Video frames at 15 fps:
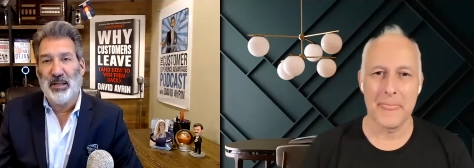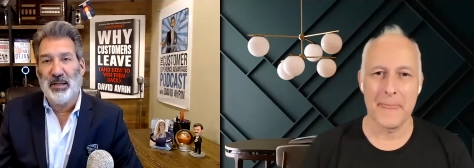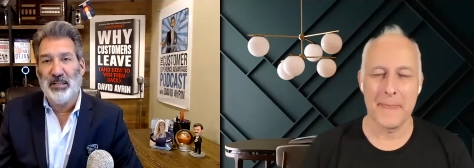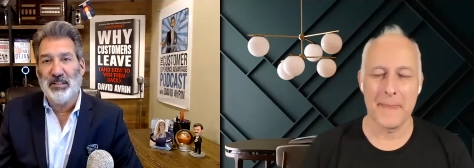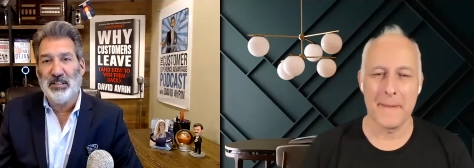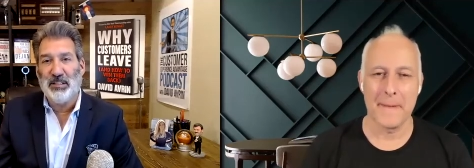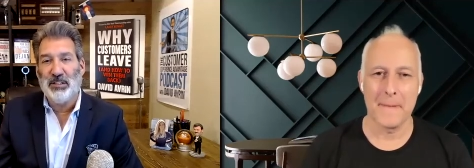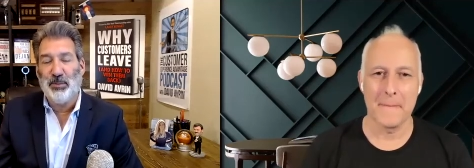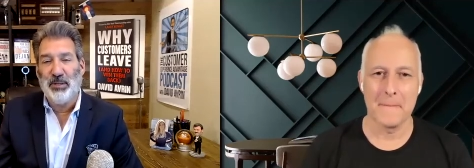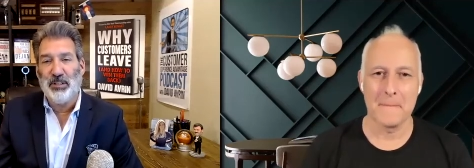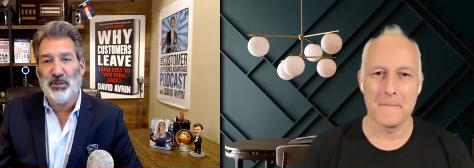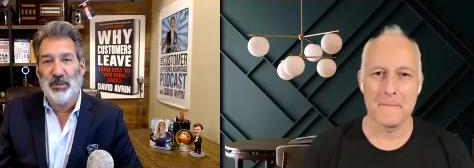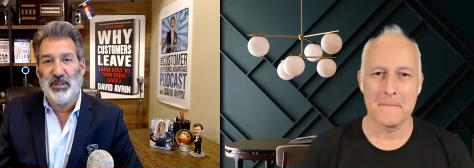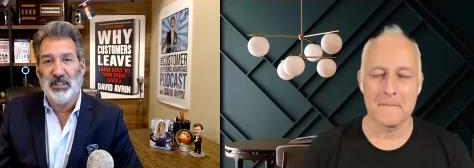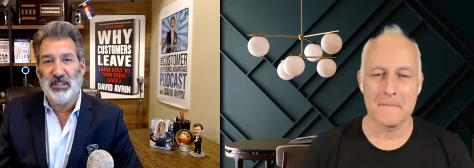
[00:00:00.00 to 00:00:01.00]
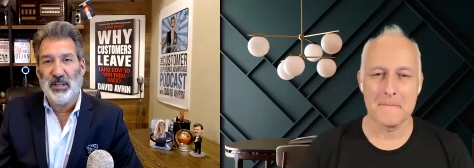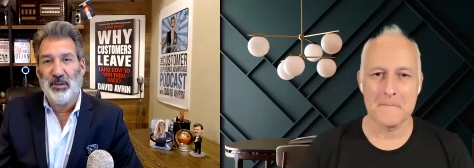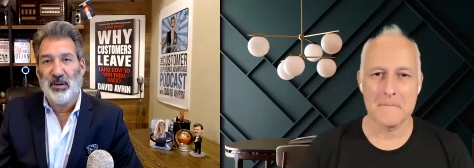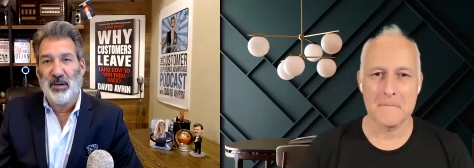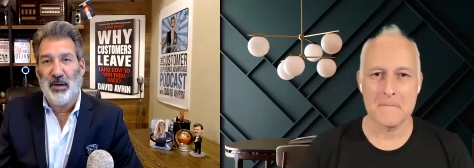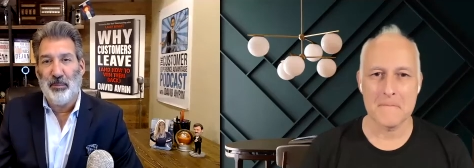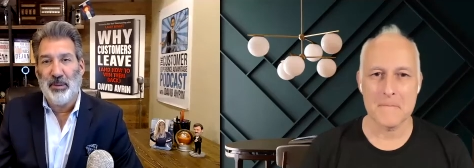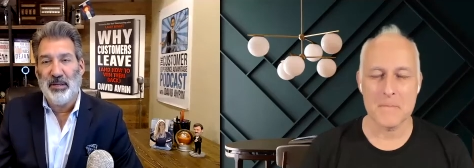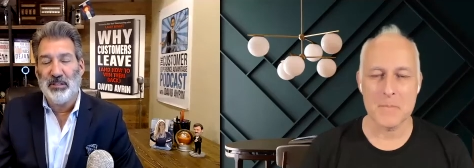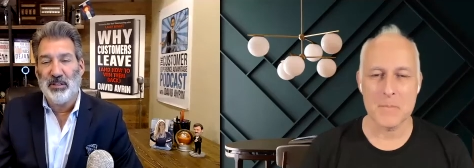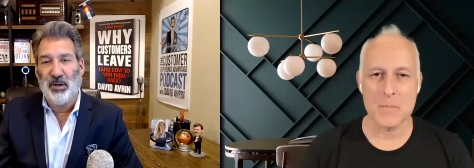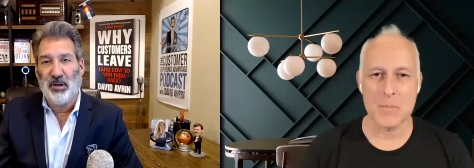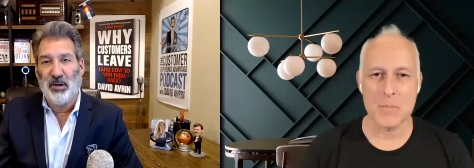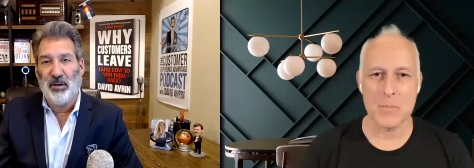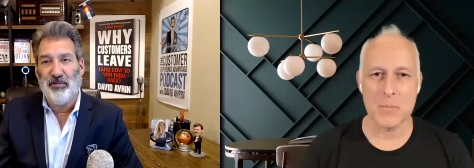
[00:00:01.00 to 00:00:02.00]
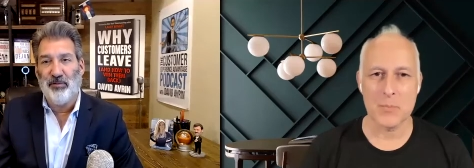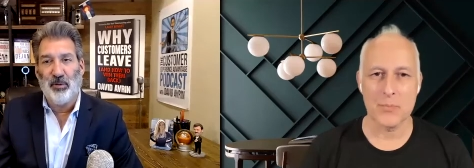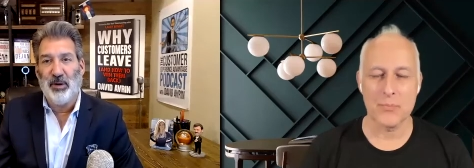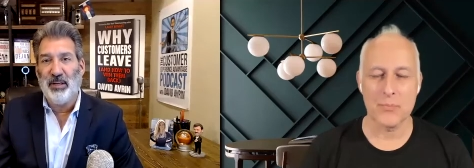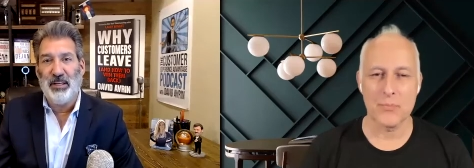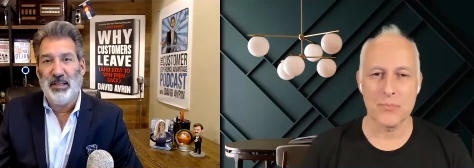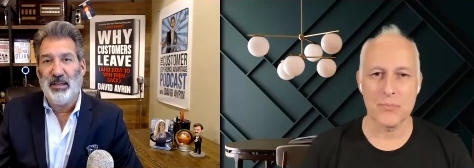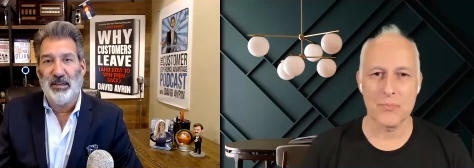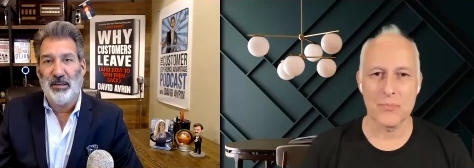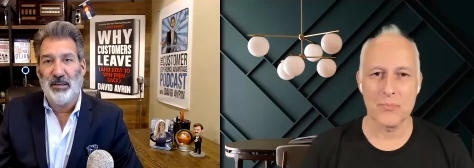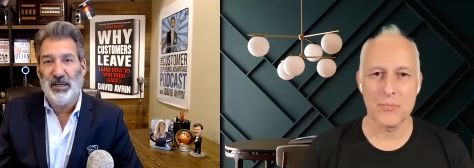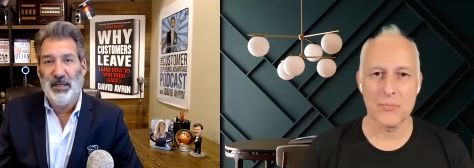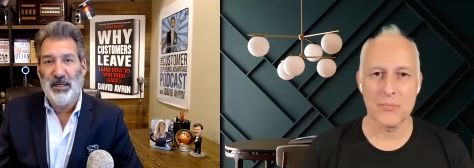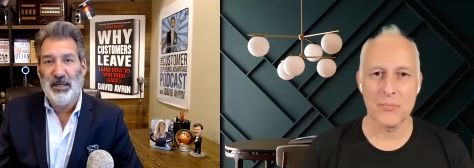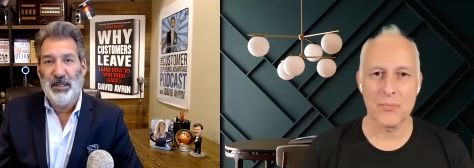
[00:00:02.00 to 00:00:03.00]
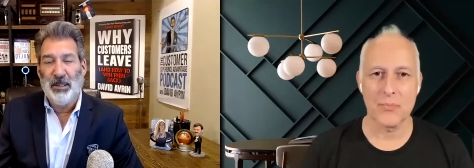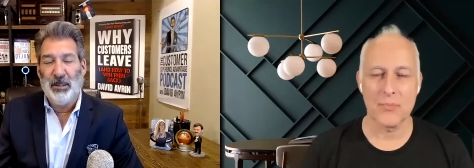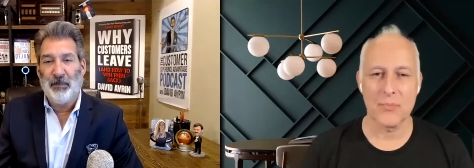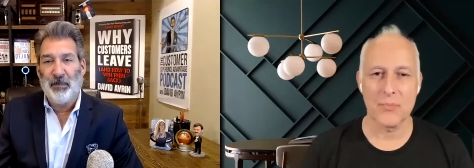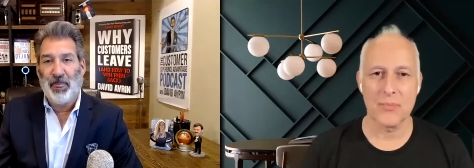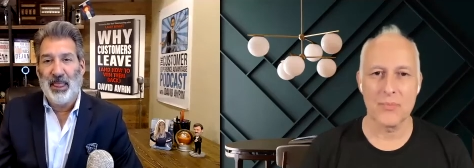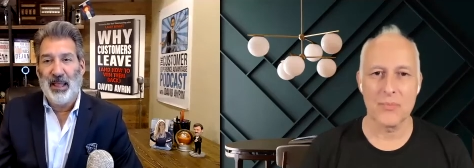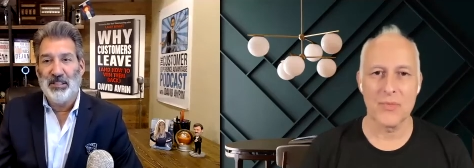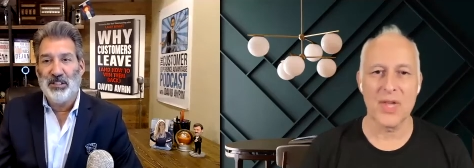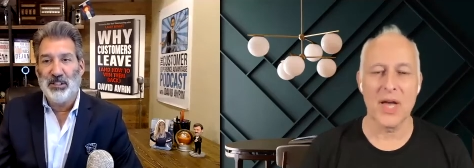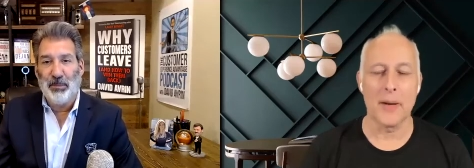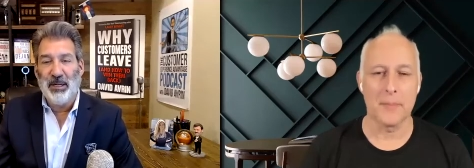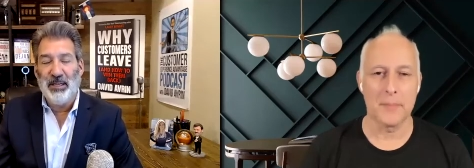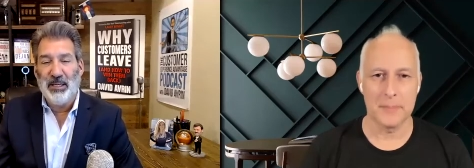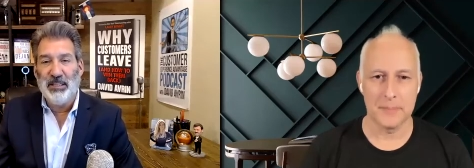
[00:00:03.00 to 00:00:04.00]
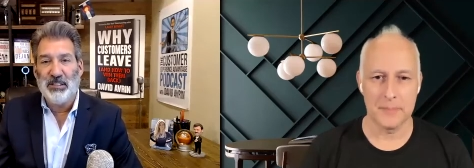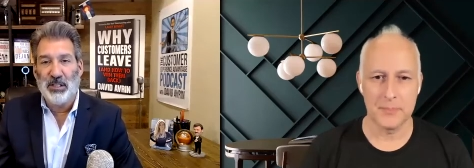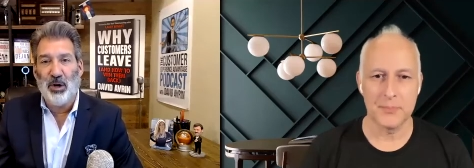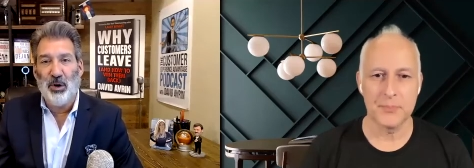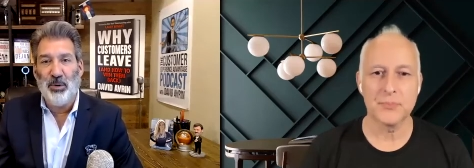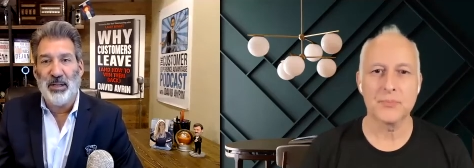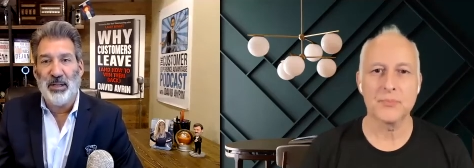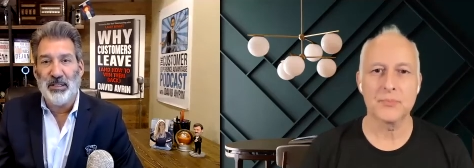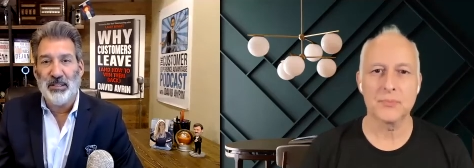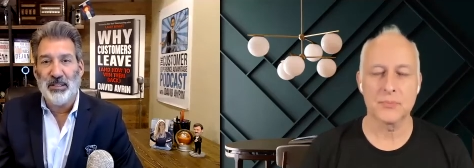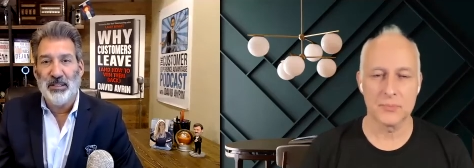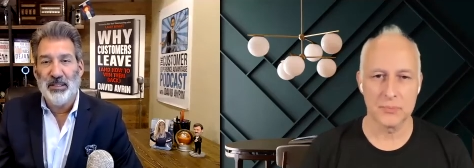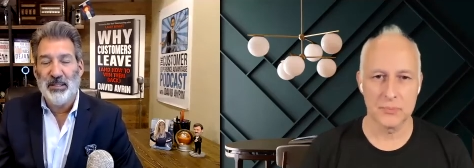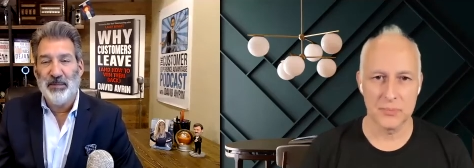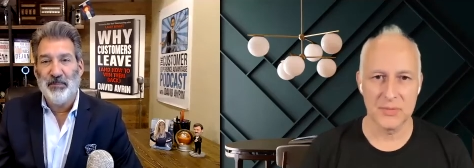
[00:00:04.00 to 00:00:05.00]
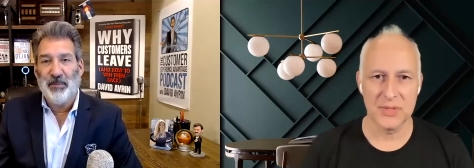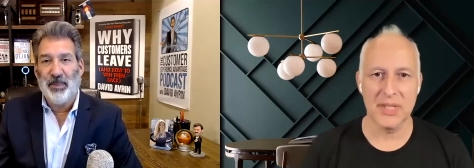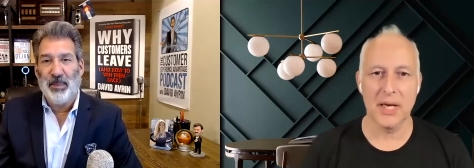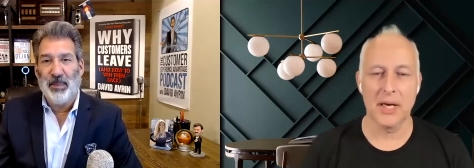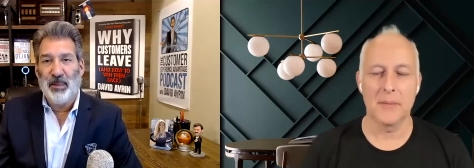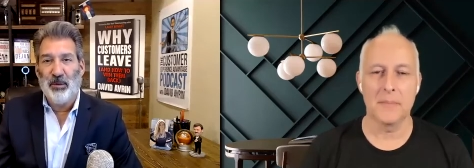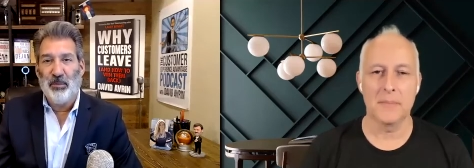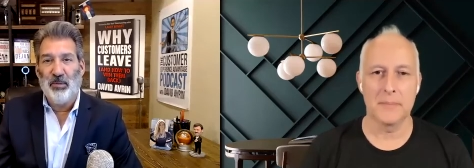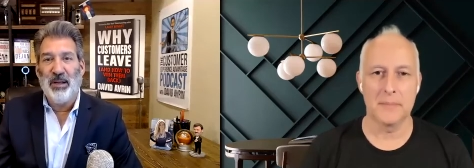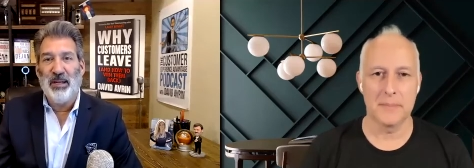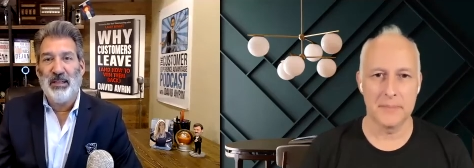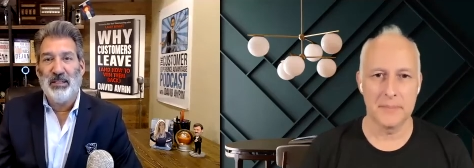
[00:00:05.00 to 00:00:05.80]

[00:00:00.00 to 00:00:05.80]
Speaker 1: a situation with this other company has gone on for a year. Somebody yeah. needs to own it. Yeah. Right.